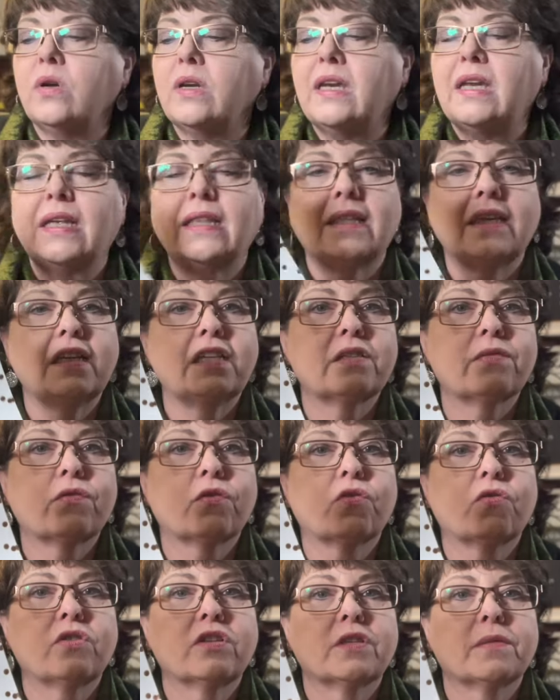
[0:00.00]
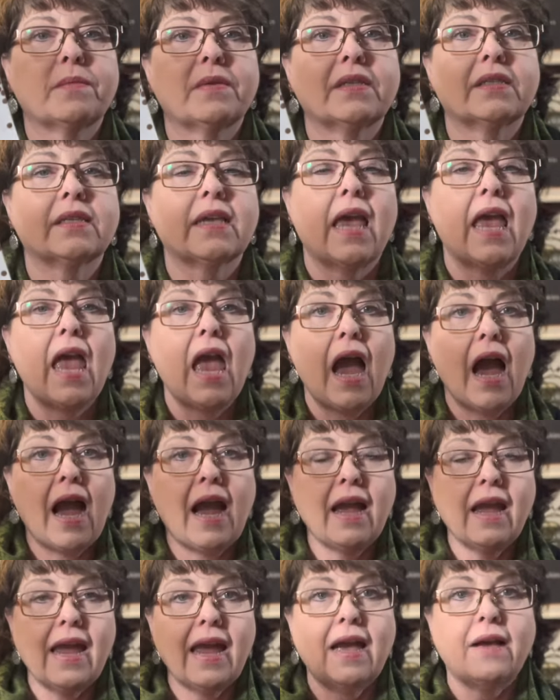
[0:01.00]
need these for Christmas,
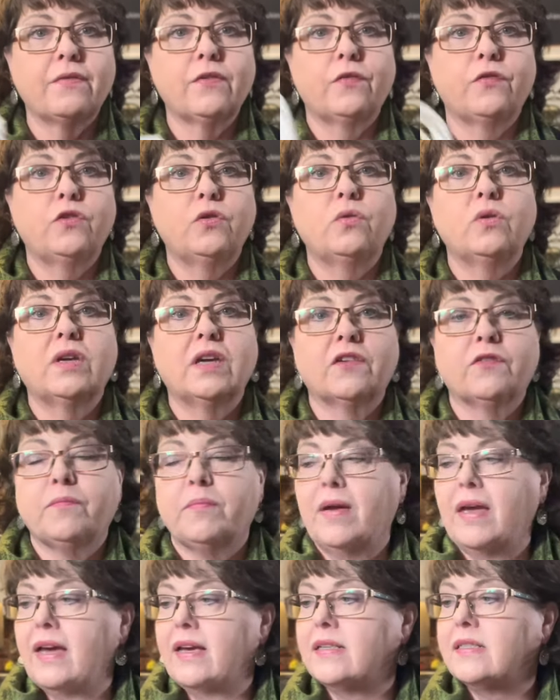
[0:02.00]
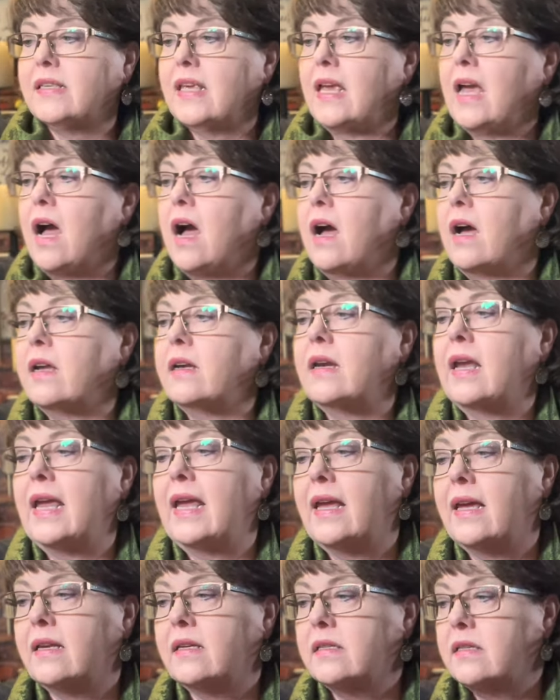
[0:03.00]
I have a few gift bags on
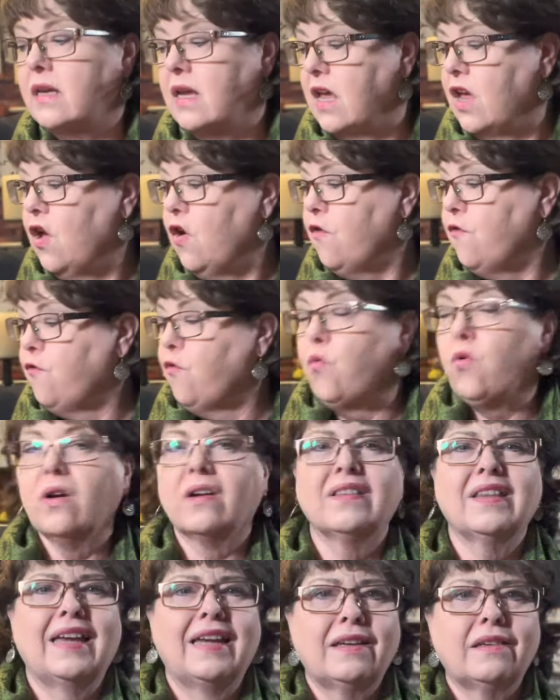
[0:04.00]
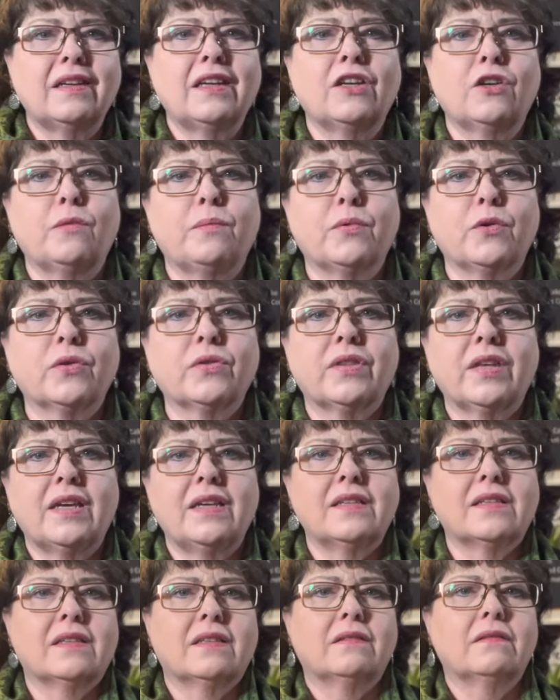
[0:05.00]
hand for, like,
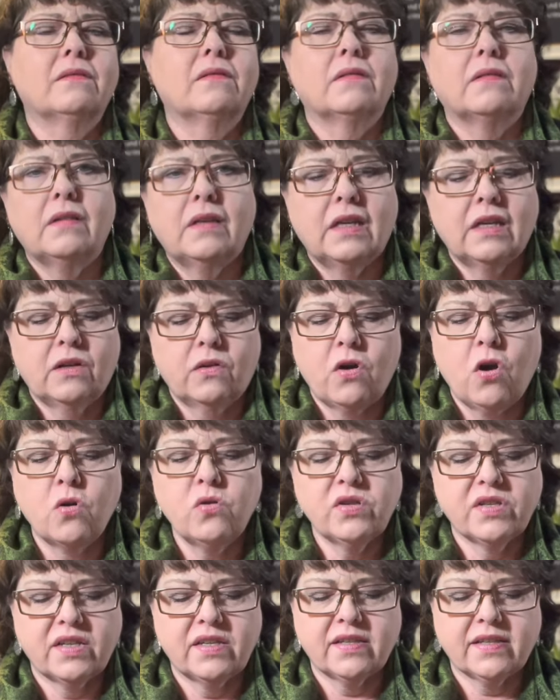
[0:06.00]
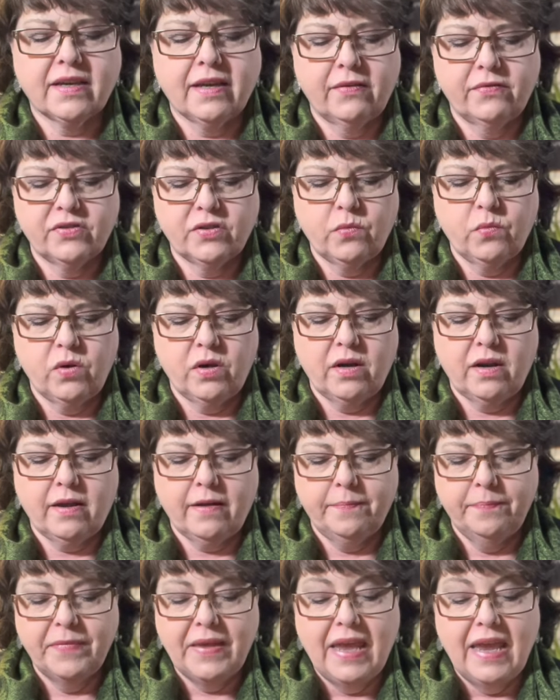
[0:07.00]
birthdays and, hostess gifts and
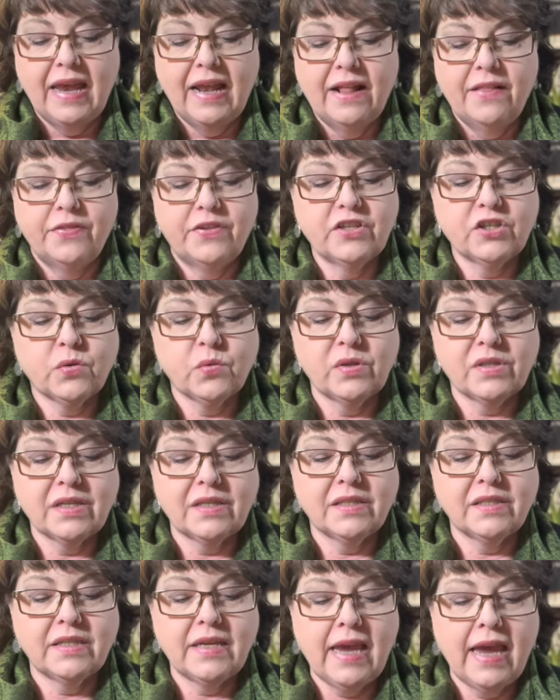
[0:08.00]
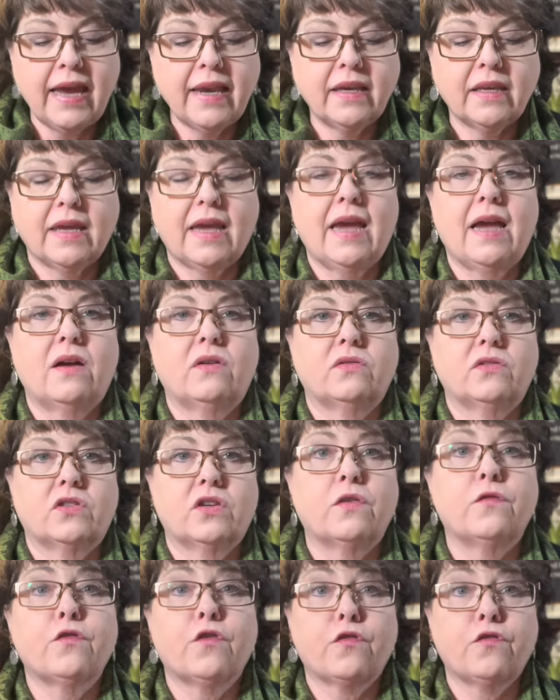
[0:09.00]
whatnot. This was a 10 count
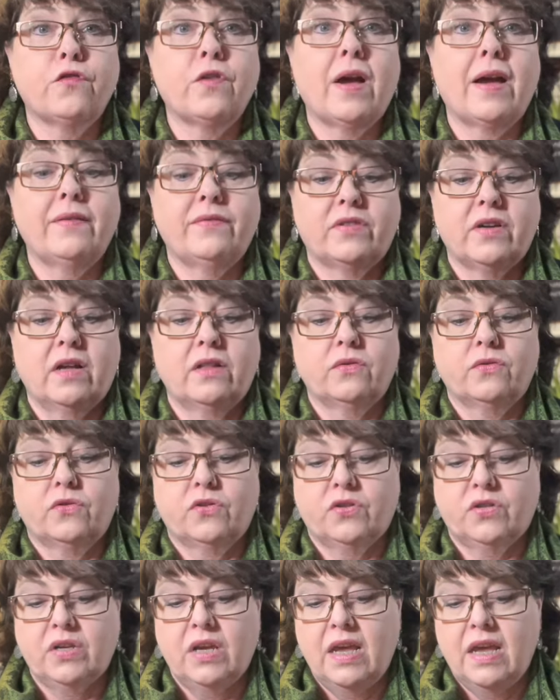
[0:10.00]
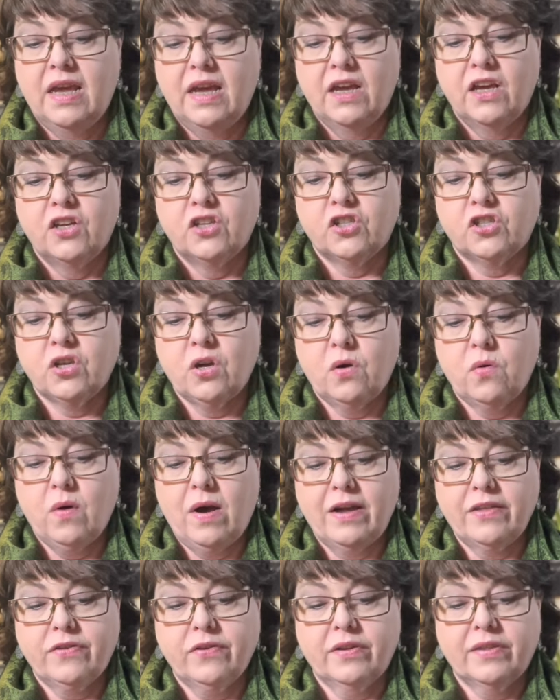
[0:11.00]
for $5. So
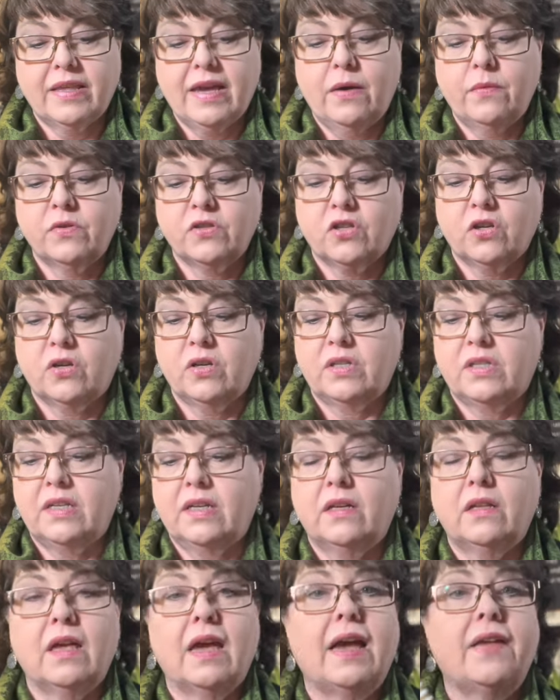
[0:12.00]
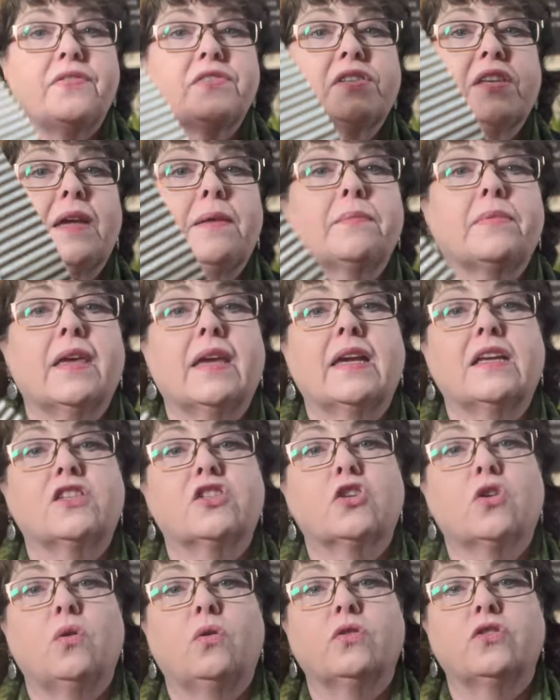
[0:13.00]
I thought that was a good deal. Same thing. It's
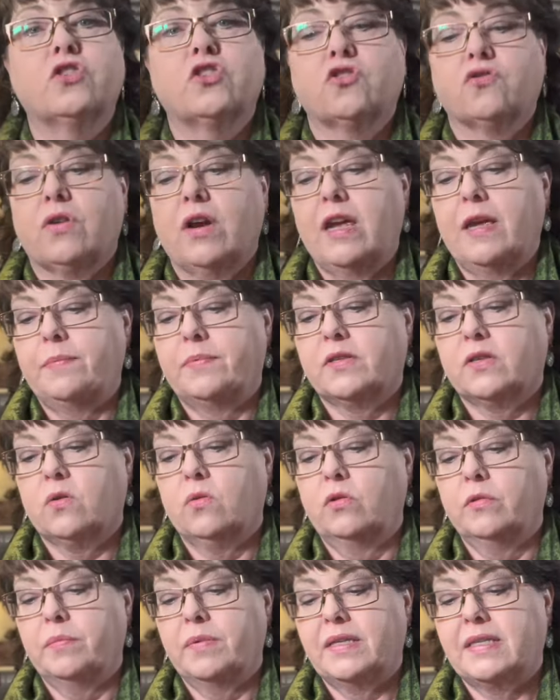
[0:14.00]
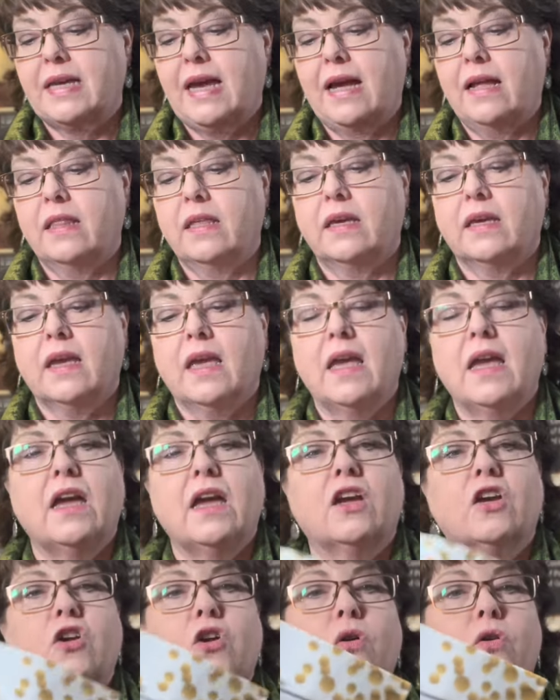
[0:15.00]
gold stripes, gold metallic,
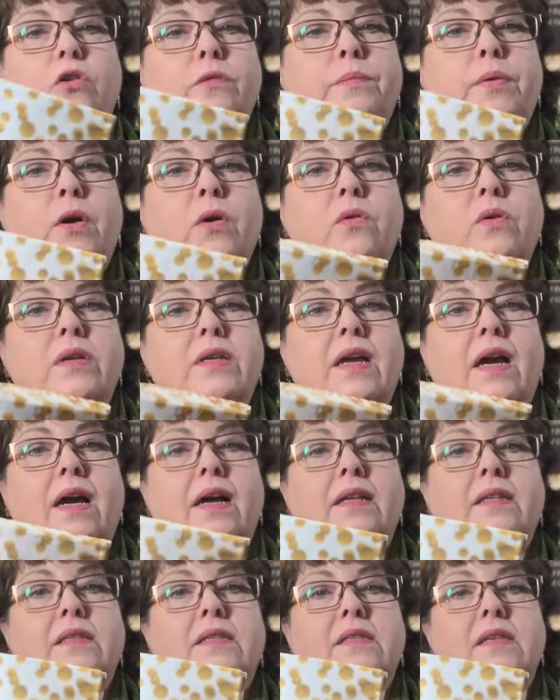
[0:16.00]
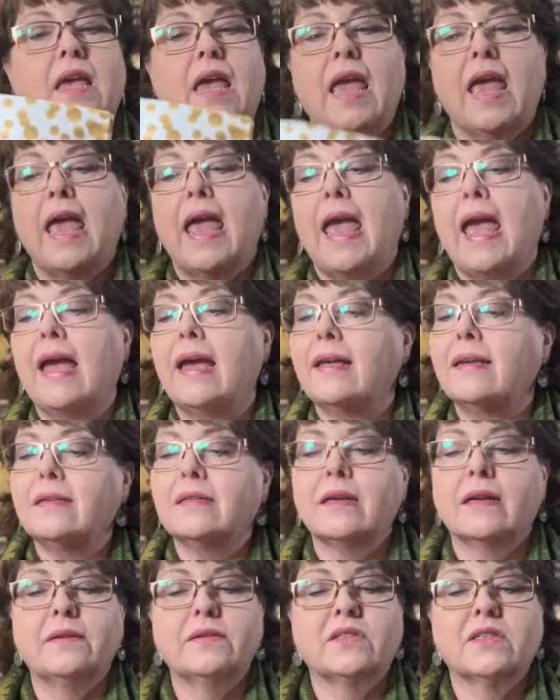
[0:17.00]
gold polka dots.
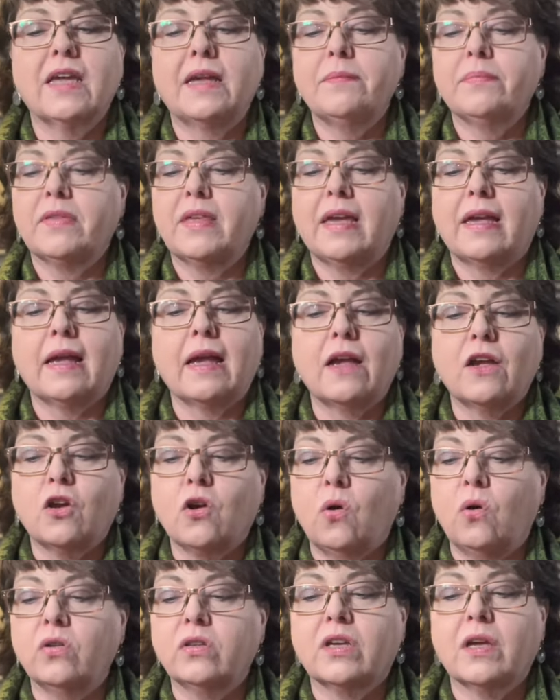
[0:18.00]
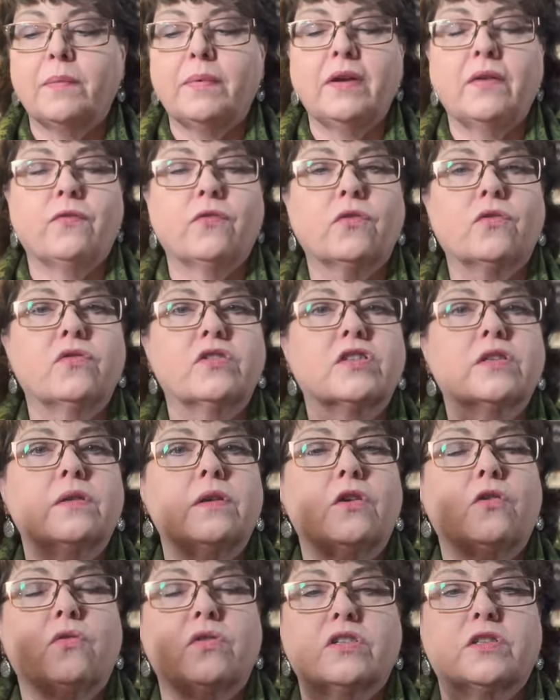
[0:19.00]
And same thing, gold could be for
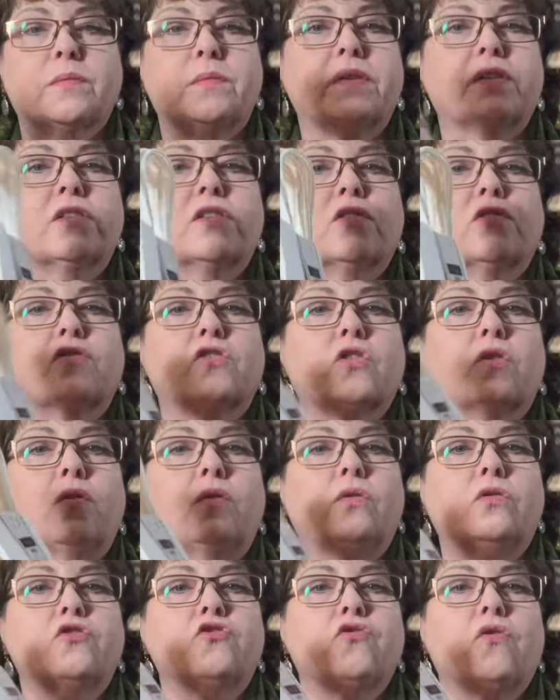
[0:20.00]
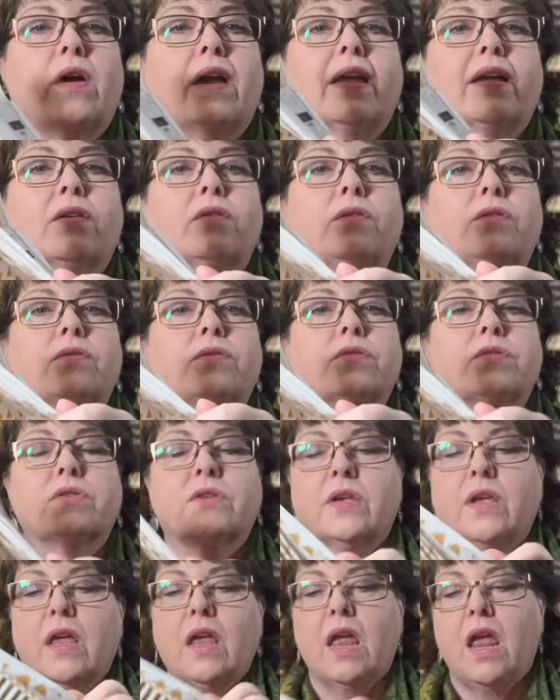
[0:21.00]
Christmas. There's gold triangles,
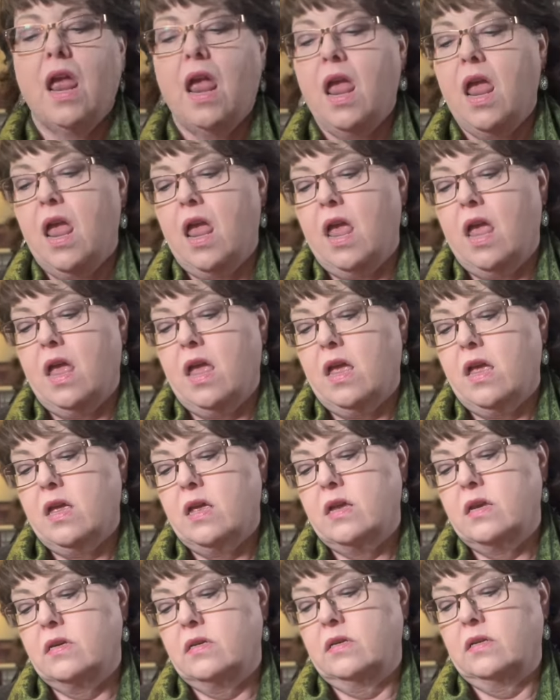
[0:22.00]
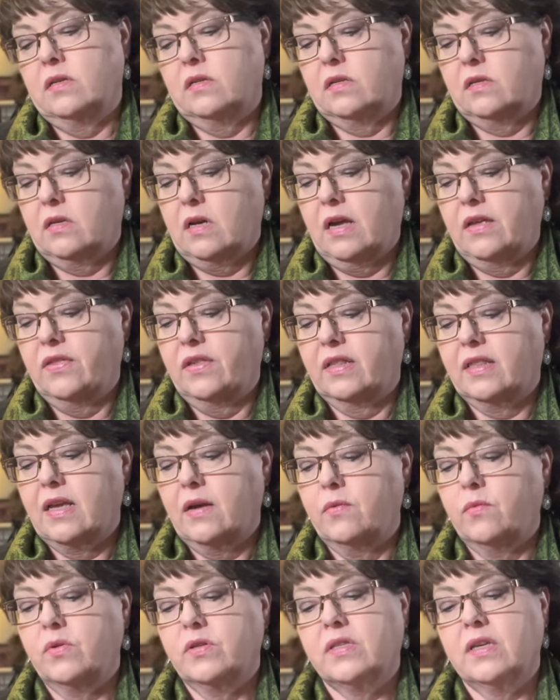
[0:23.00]
and I think
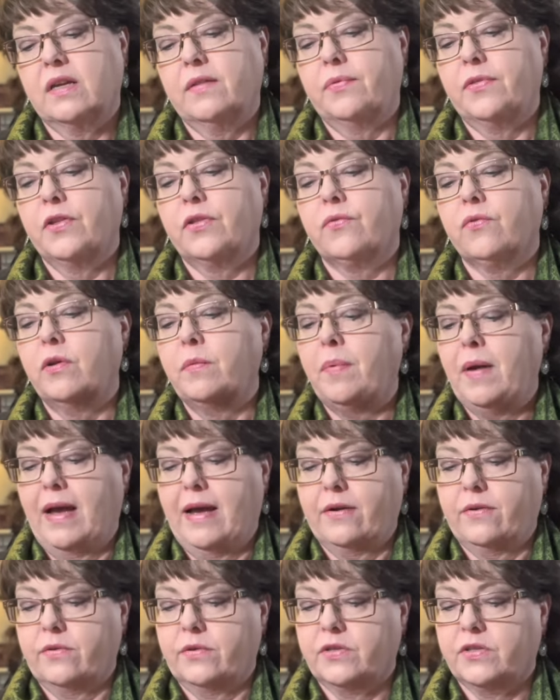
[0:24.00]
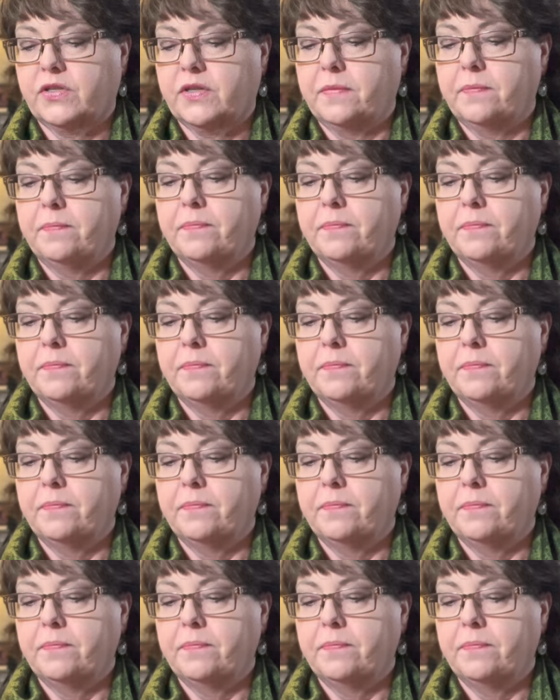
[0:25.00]
that was it, the 3 patterns.